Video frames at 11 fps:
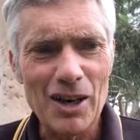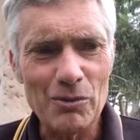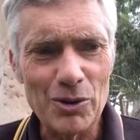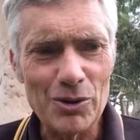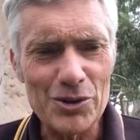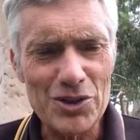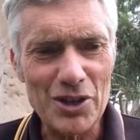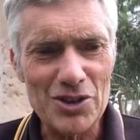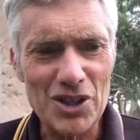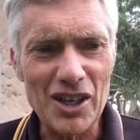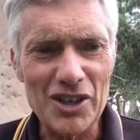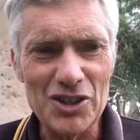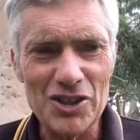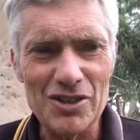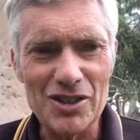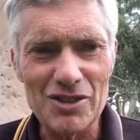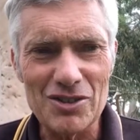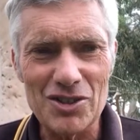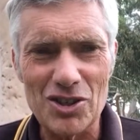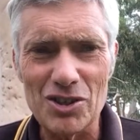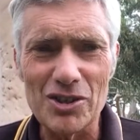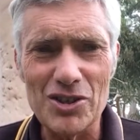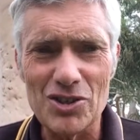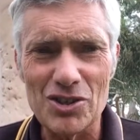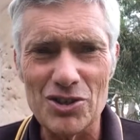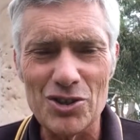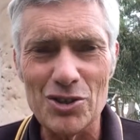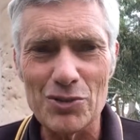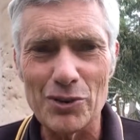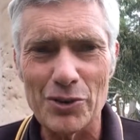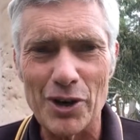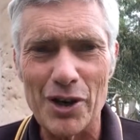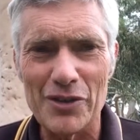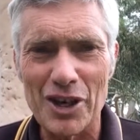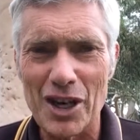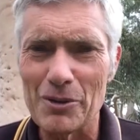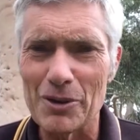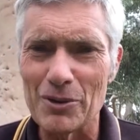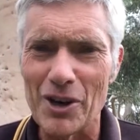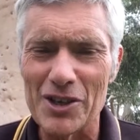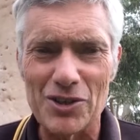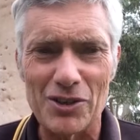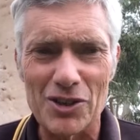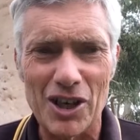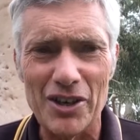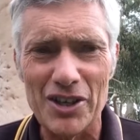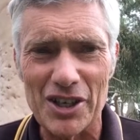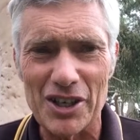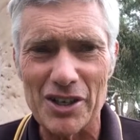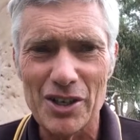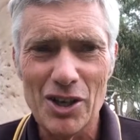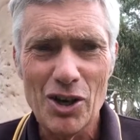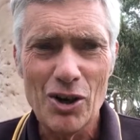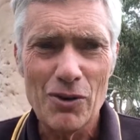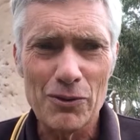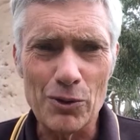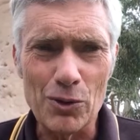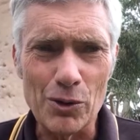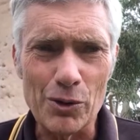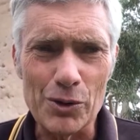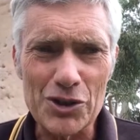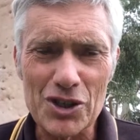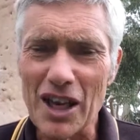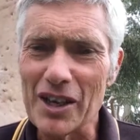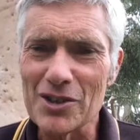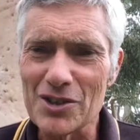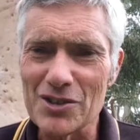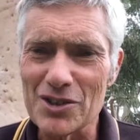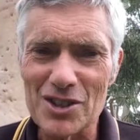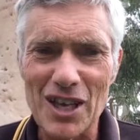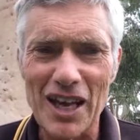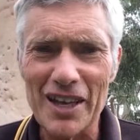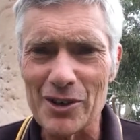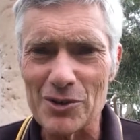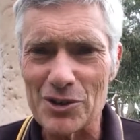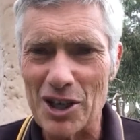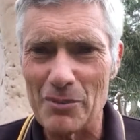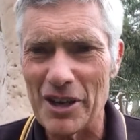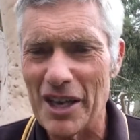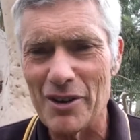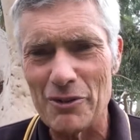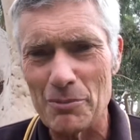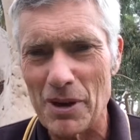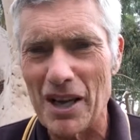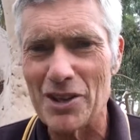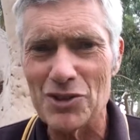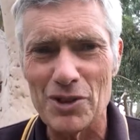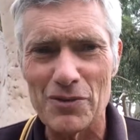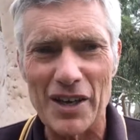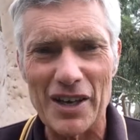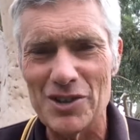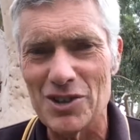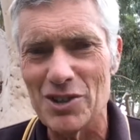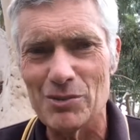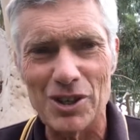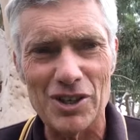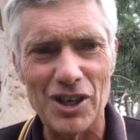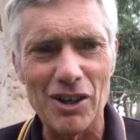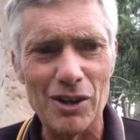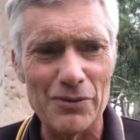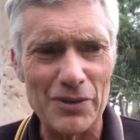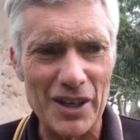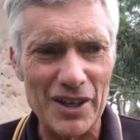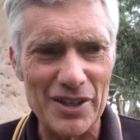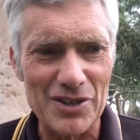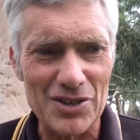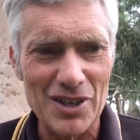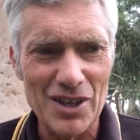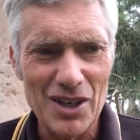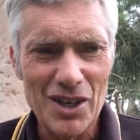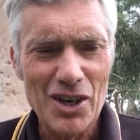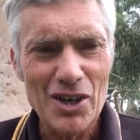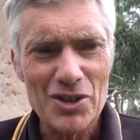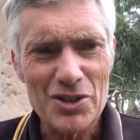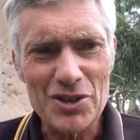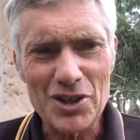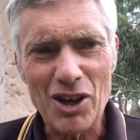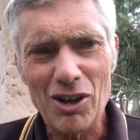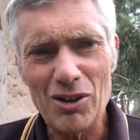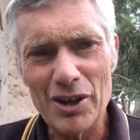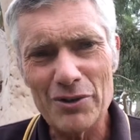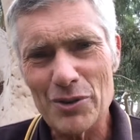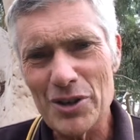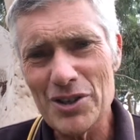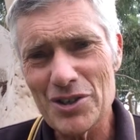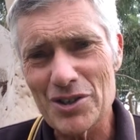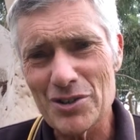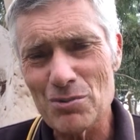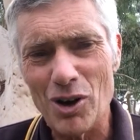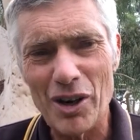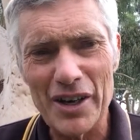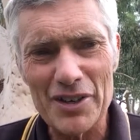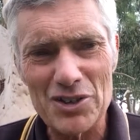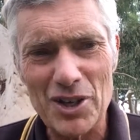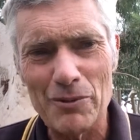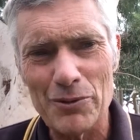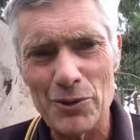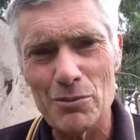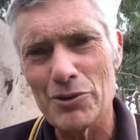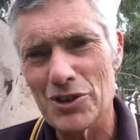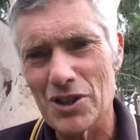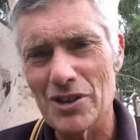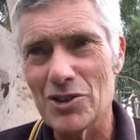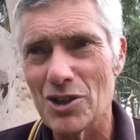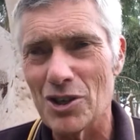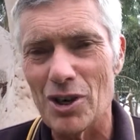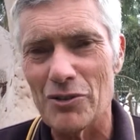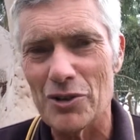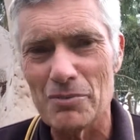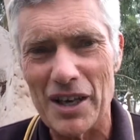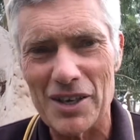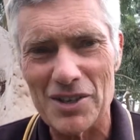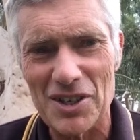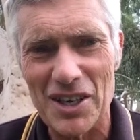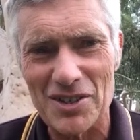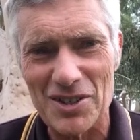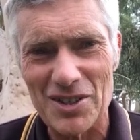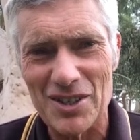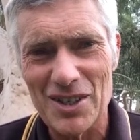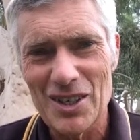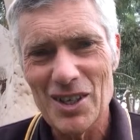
We're also telling you that tillage is useful for overcoming rhizoctonia, for slugs and snails coming out of a pasture phase into a canola phase. So there's a whole lot of reasons why some form of tillage can often make sense.